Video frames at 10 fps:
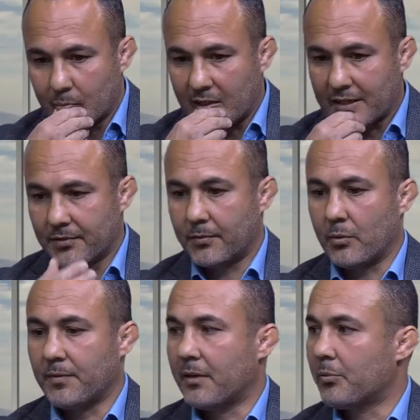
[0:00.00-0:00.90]
has
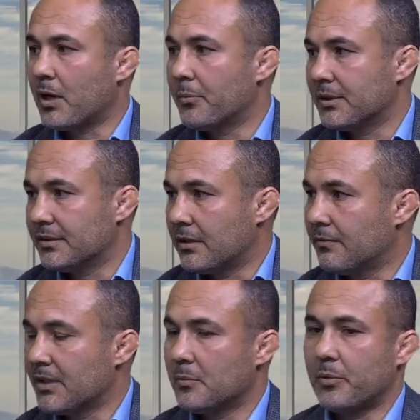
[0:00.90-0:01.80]
four or five properties now,
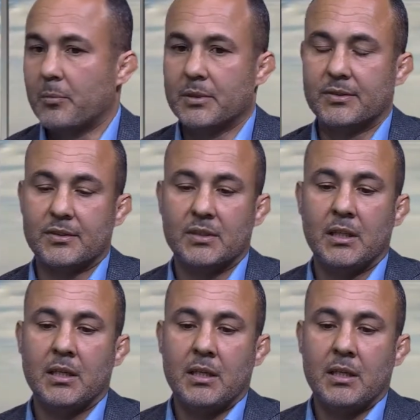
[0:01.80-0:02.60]
investment properties, is